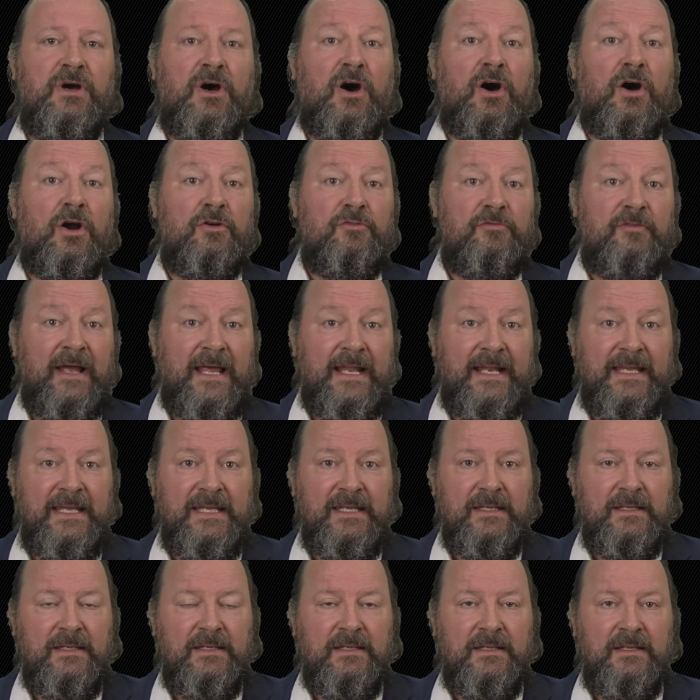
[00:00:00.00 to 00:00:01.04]
are
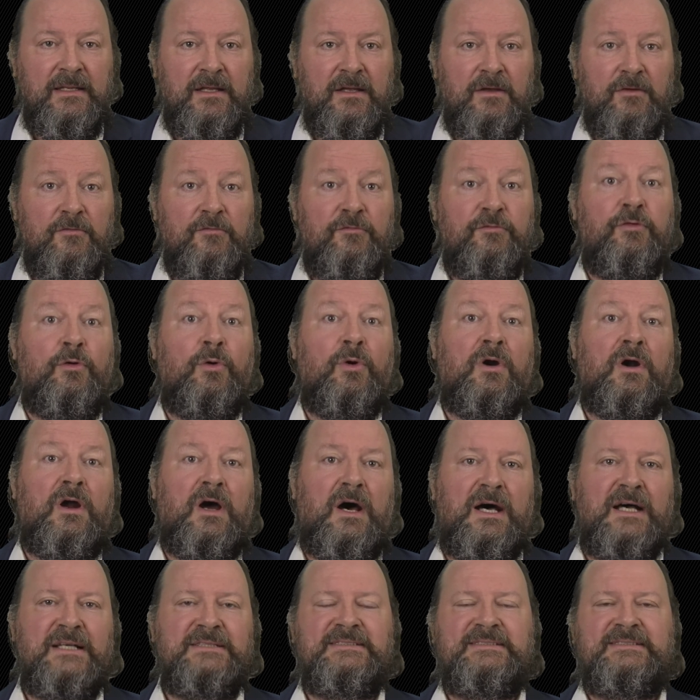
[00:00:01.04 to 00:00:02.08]
ready for
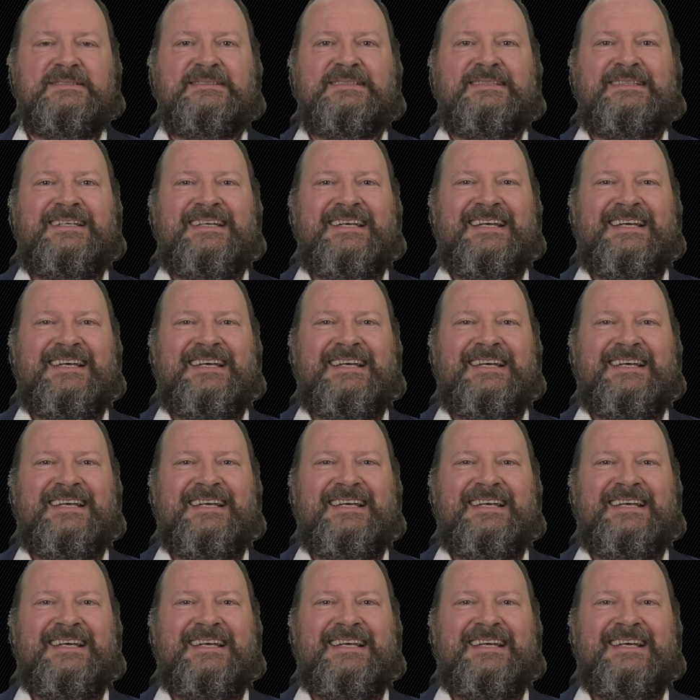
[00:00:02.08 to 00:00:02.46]
us,